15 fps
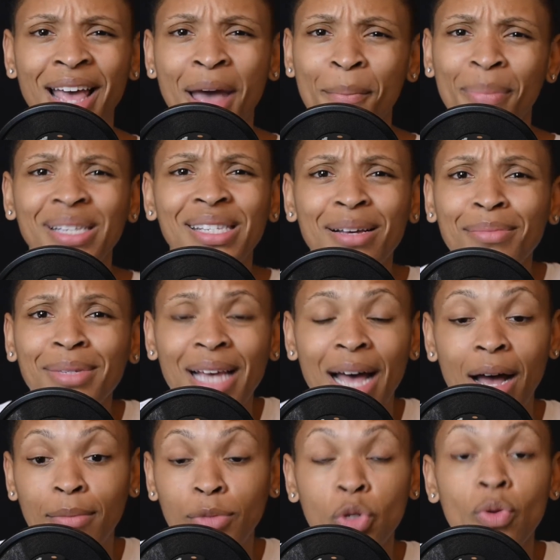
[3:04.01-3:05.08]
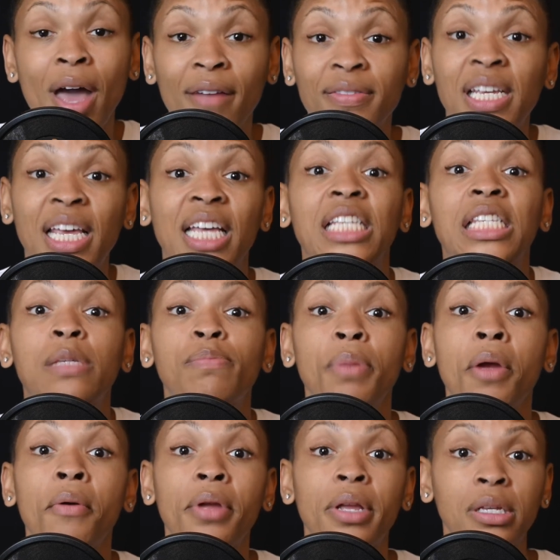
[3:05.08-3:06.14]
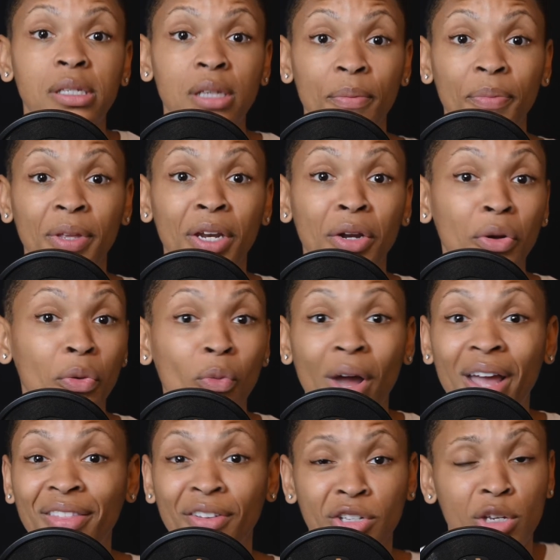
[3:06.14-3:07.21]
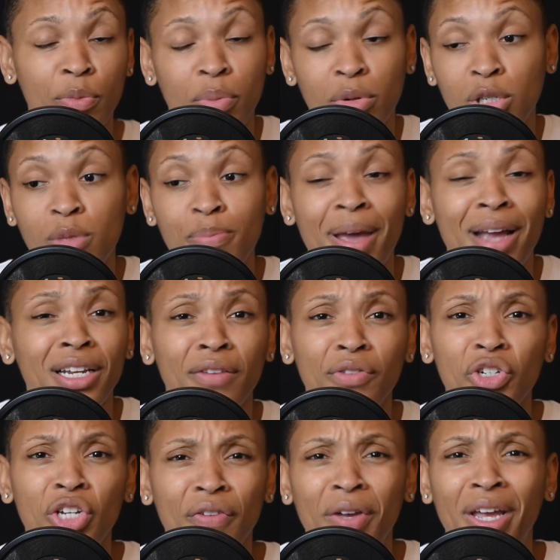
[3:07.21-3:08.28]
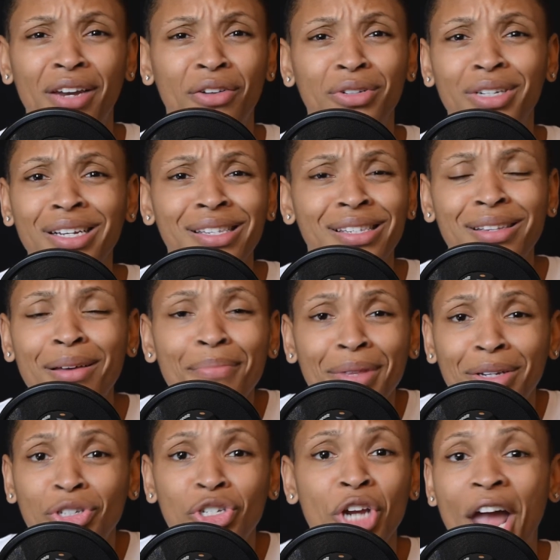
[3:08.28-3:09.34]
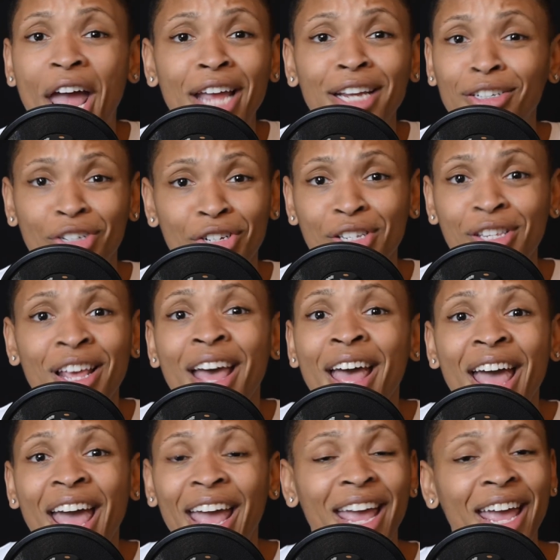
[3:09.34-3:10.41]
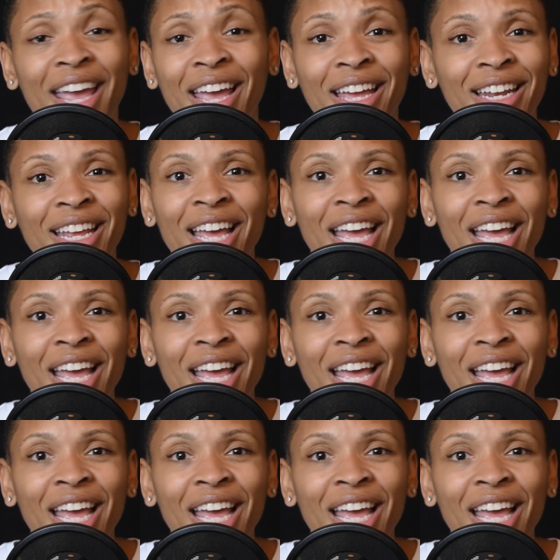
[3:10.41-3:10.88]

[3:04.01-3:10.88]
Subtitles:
But sometimes you have to experience something in a way there's a perspective shift and or just something changes and